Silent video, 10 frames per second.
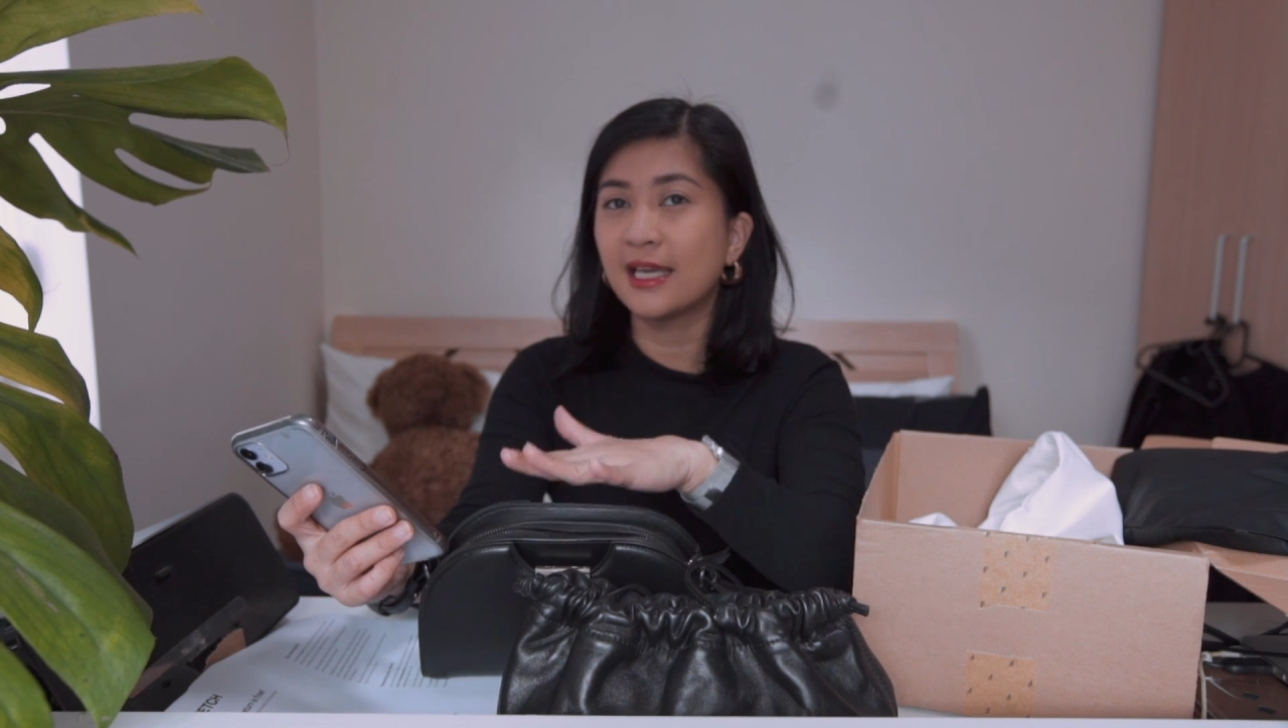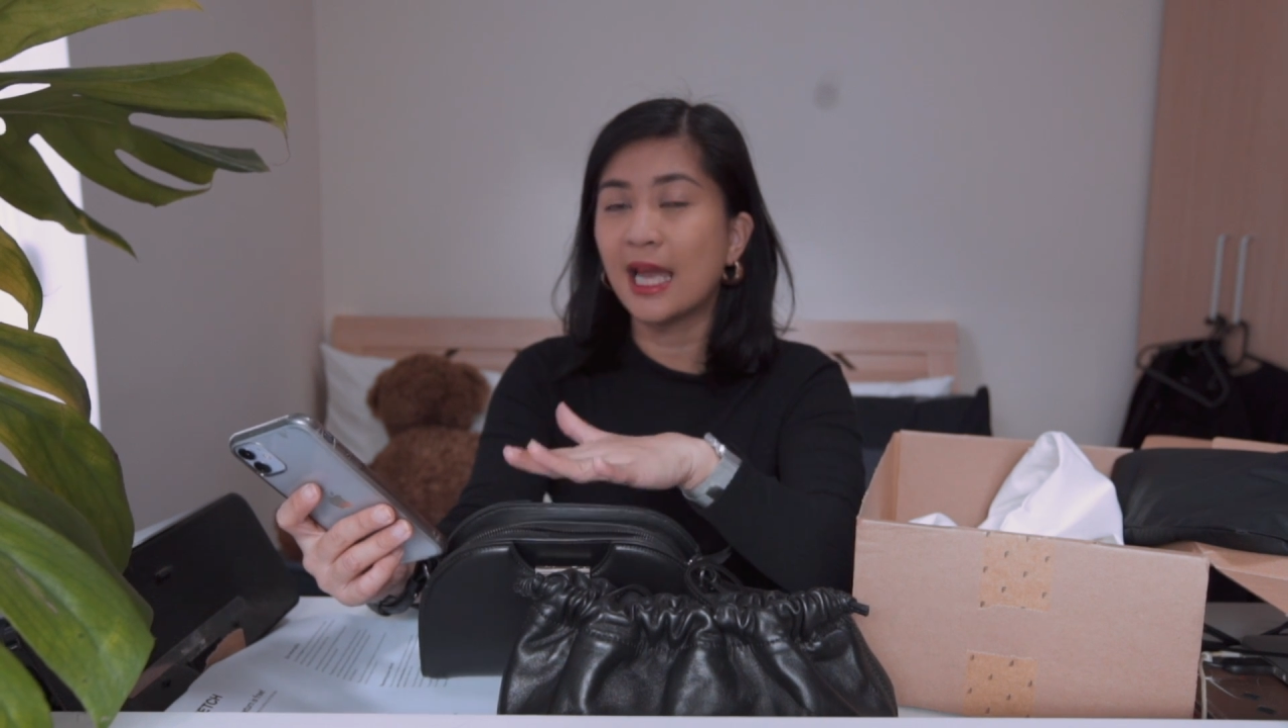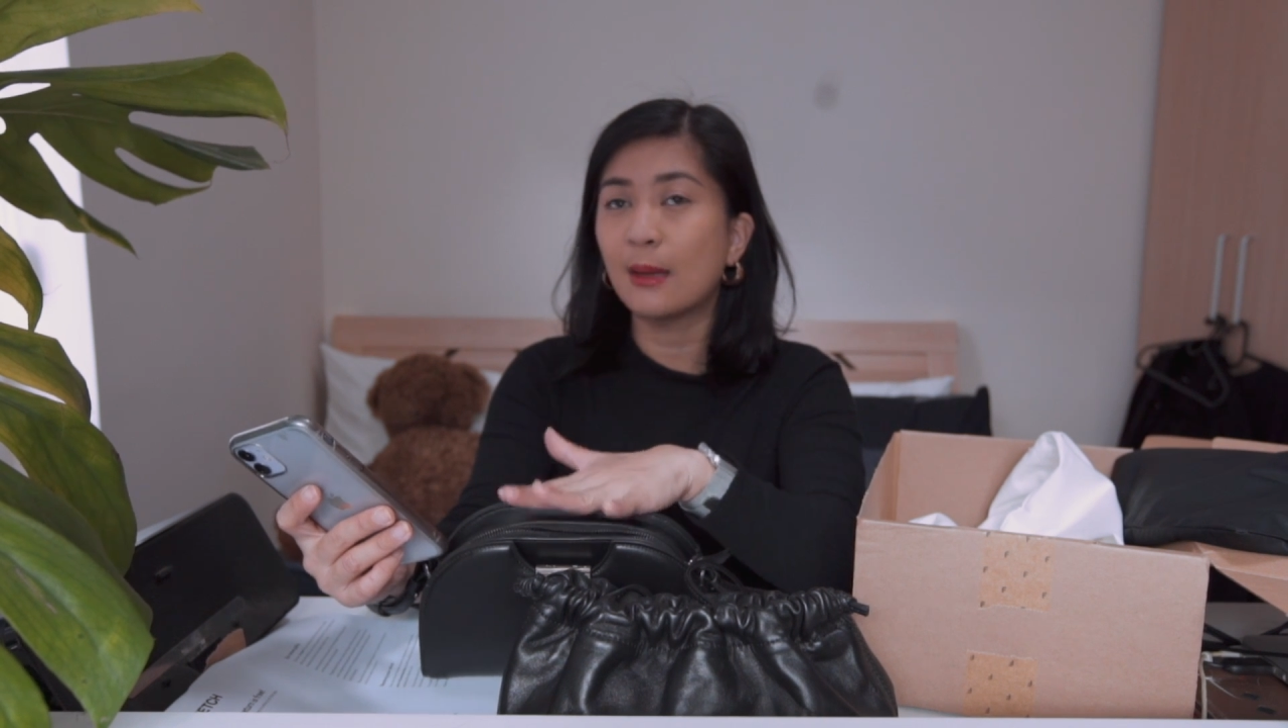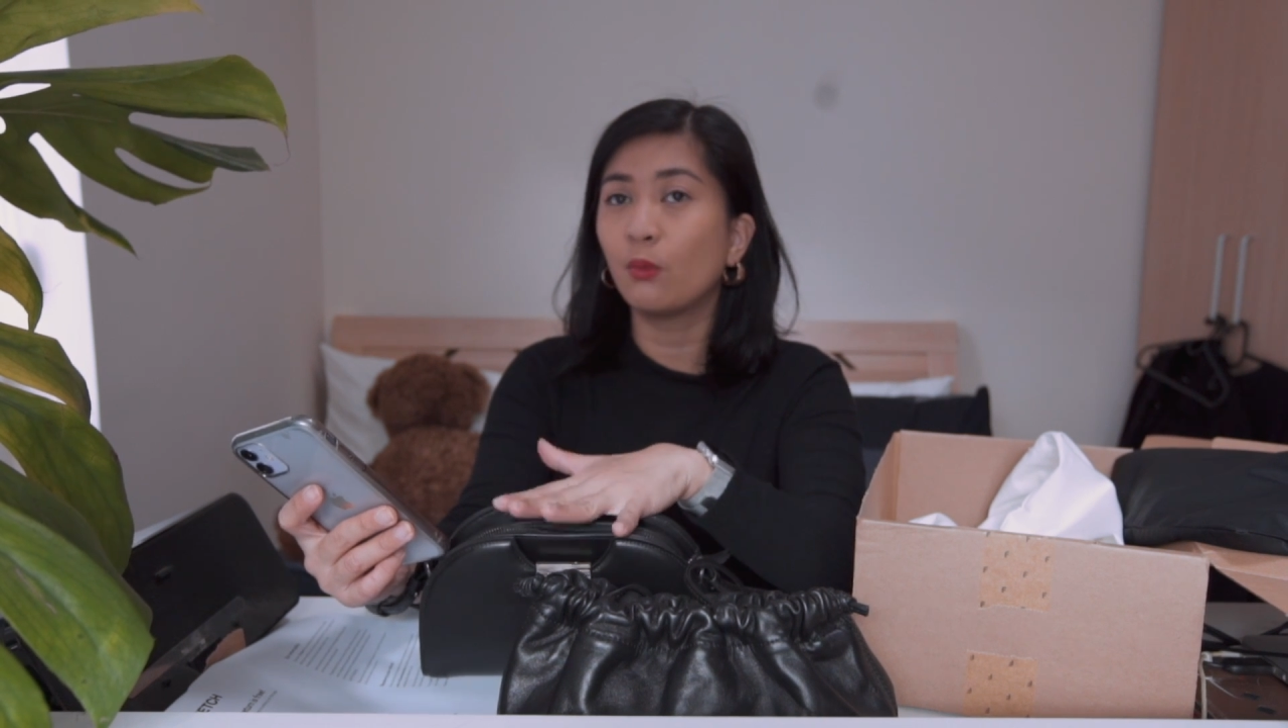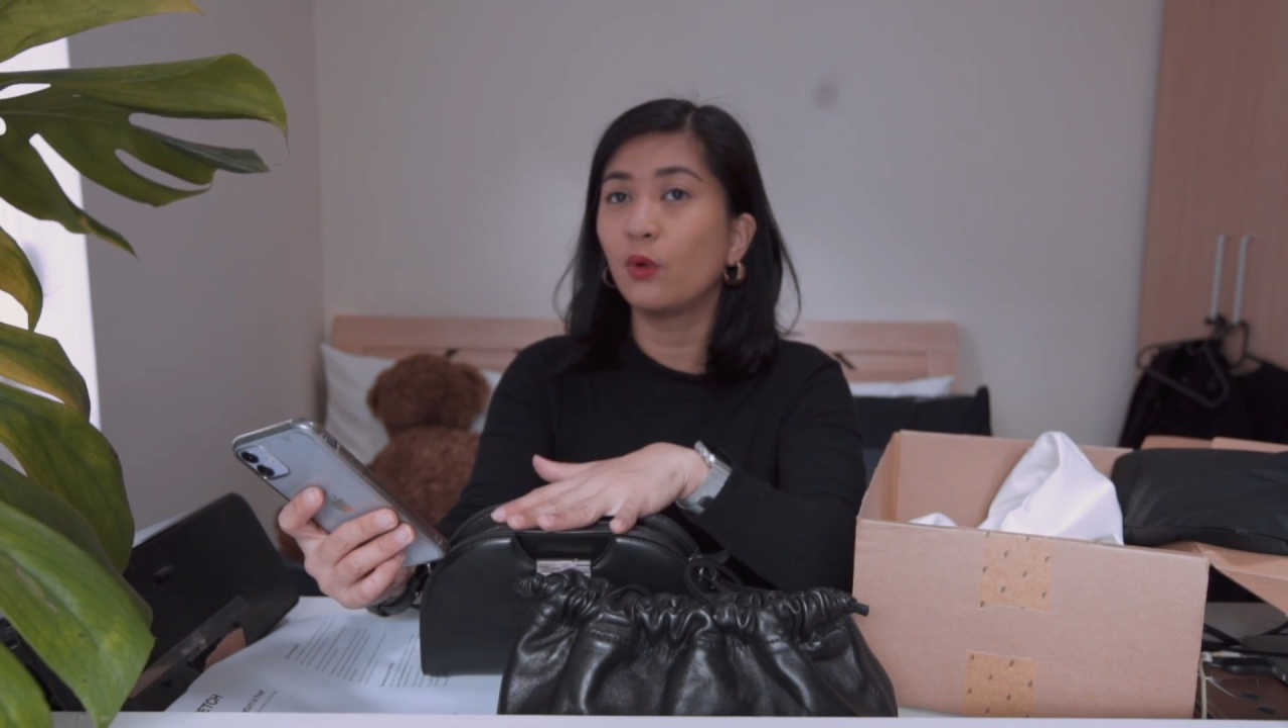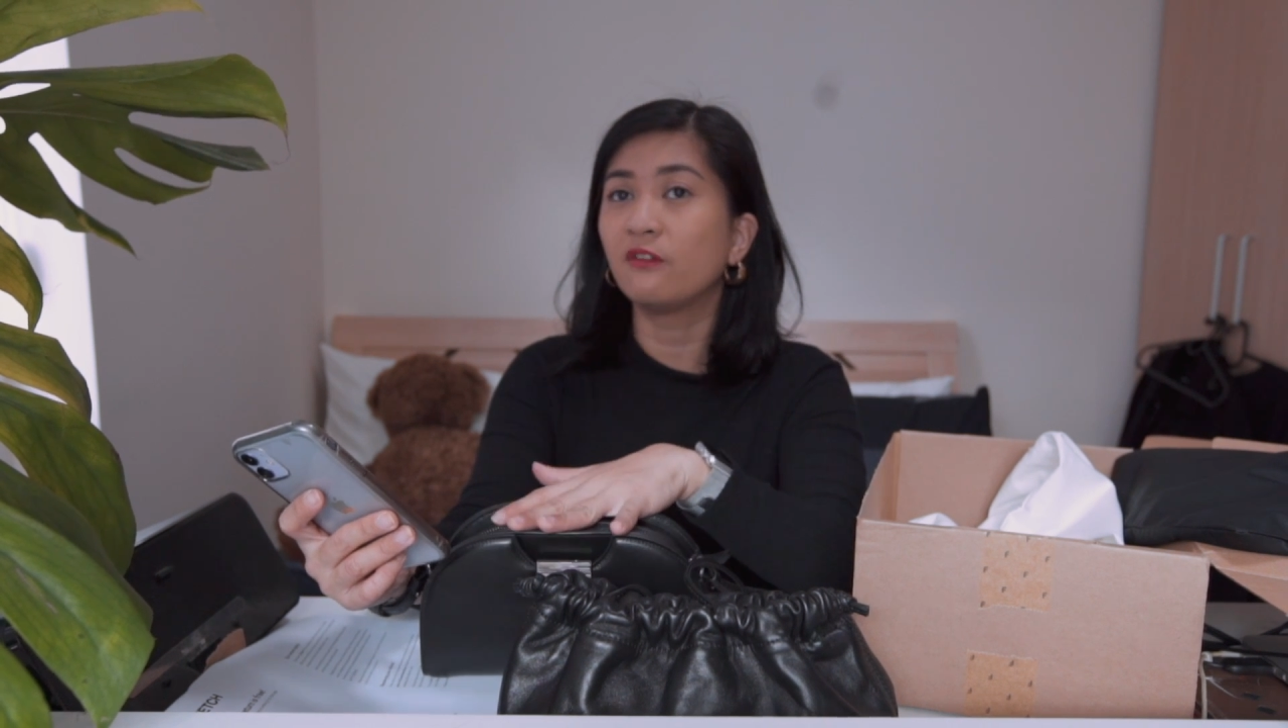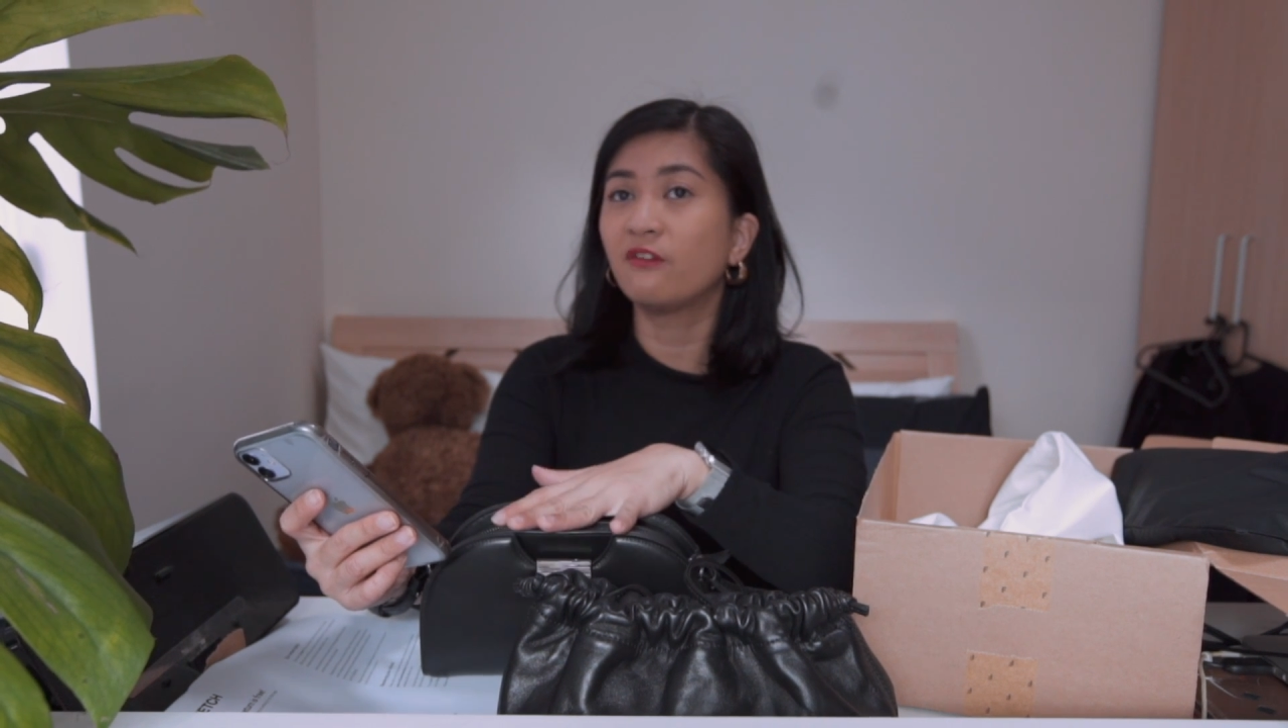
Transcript: time when